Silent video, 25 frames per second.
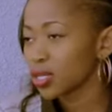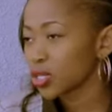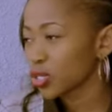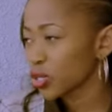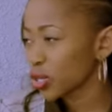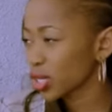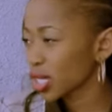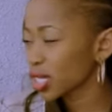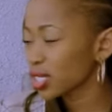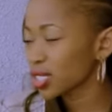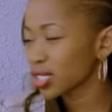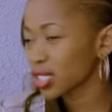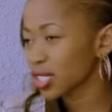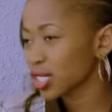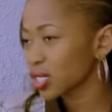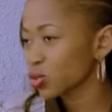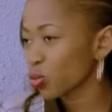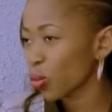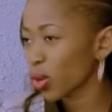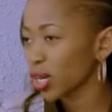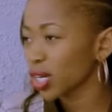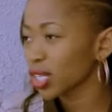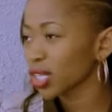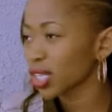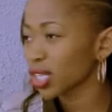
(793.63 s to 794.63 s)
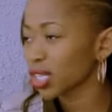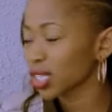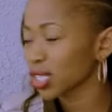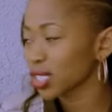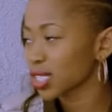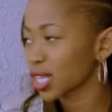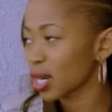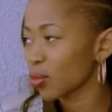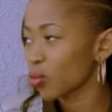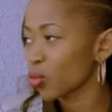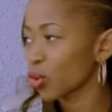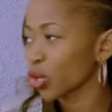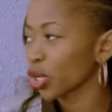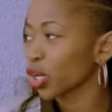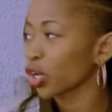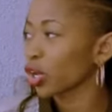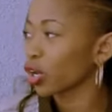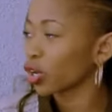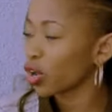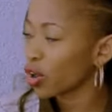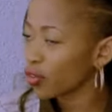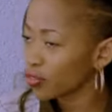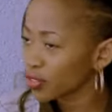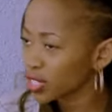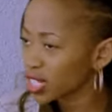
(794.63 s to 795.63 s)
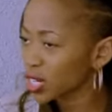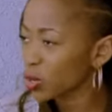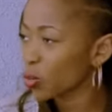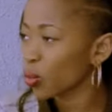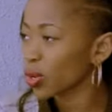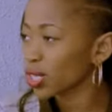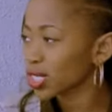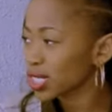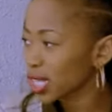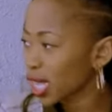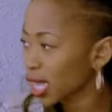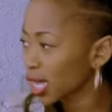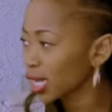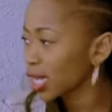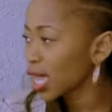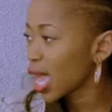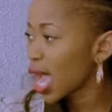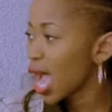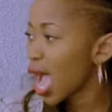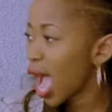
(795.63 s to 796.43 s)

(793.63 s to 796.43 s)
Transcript: So that's just one of the things that I'm working on. Obviously, once I,